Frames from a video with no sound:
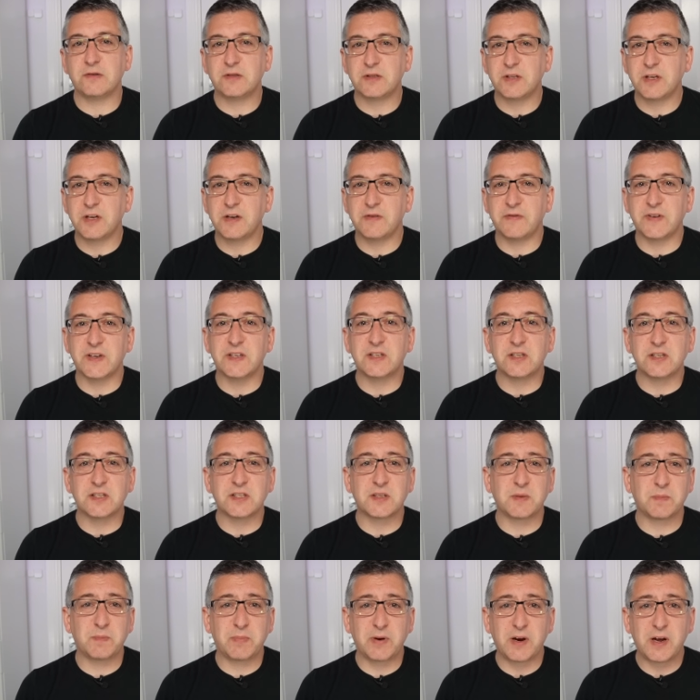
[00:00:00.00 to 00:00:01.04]
service to
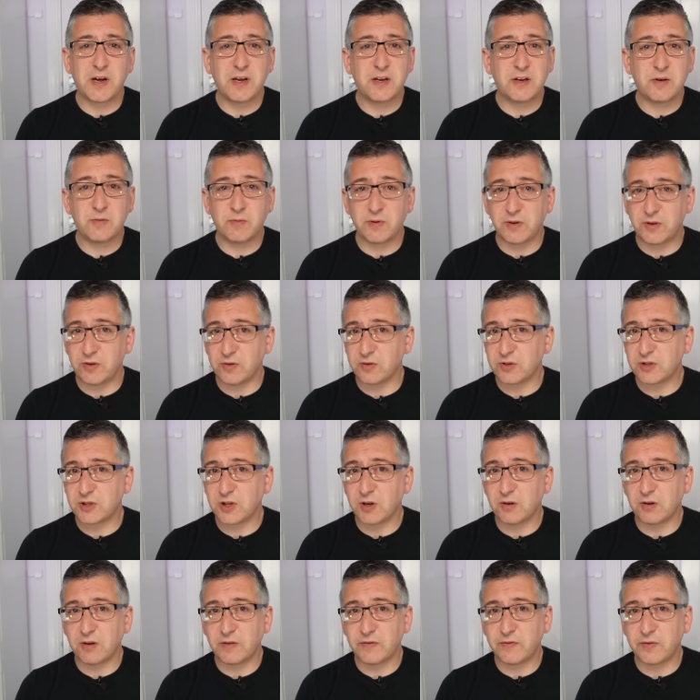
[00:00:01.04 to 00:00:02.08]
supply you with your
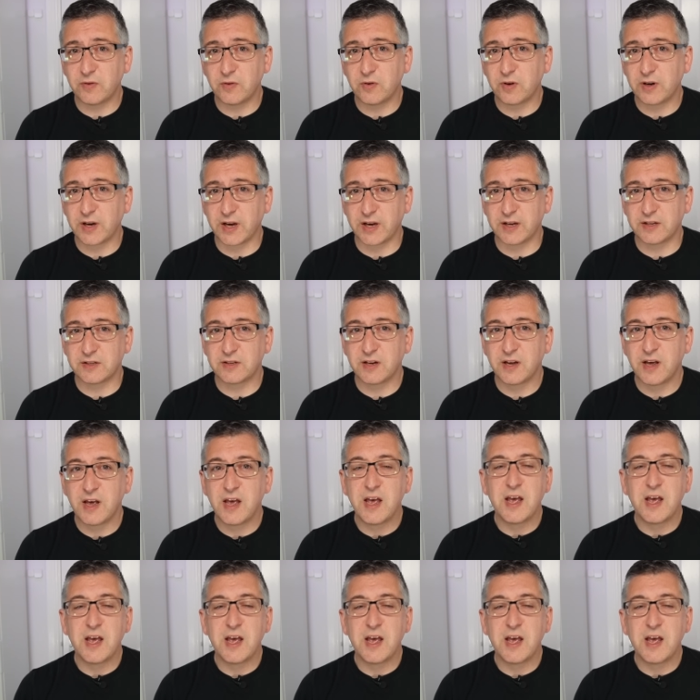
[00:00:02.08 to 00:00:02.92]
solar forecast.